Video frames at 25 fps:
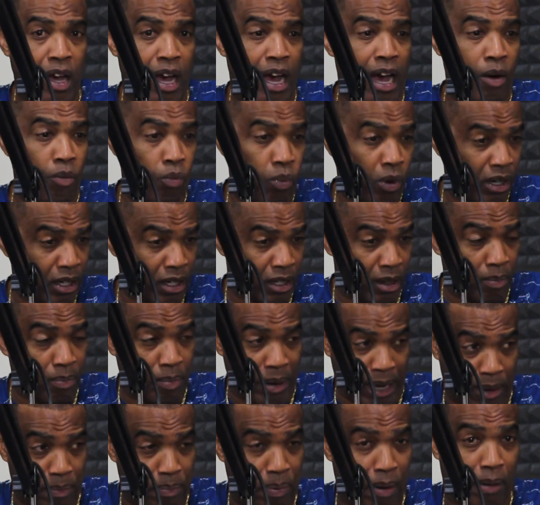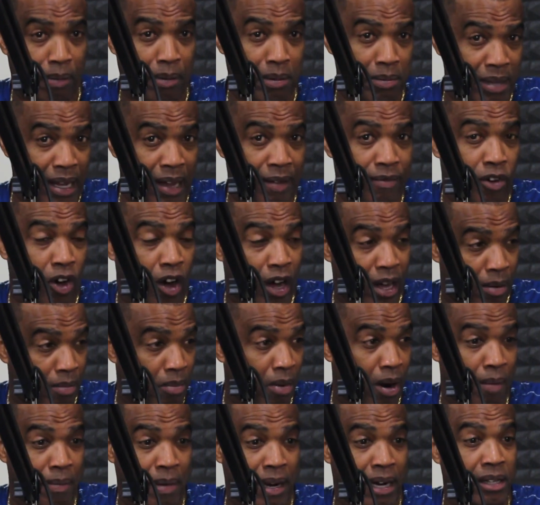Uh, one of the big problems I've got in
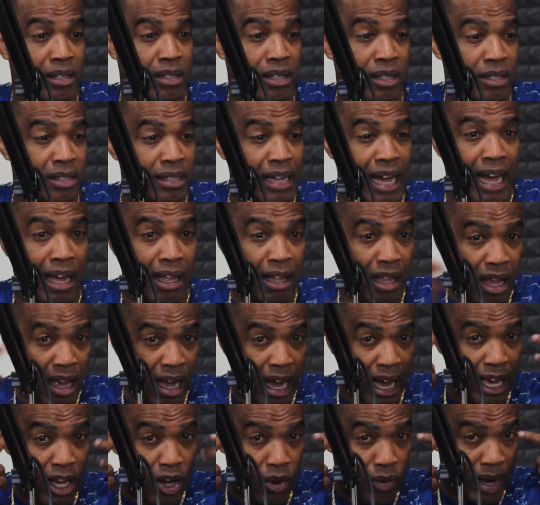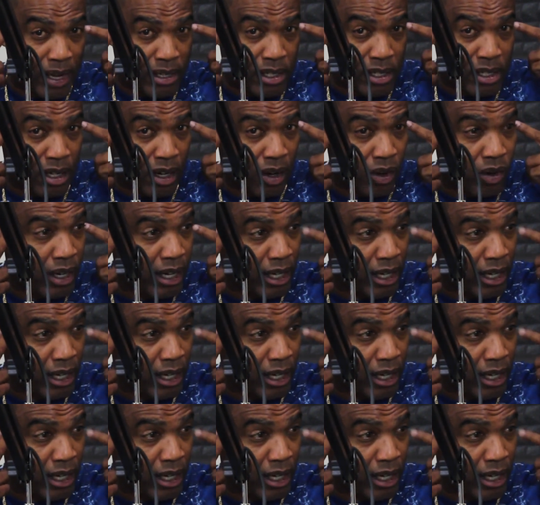Barbados is that I question how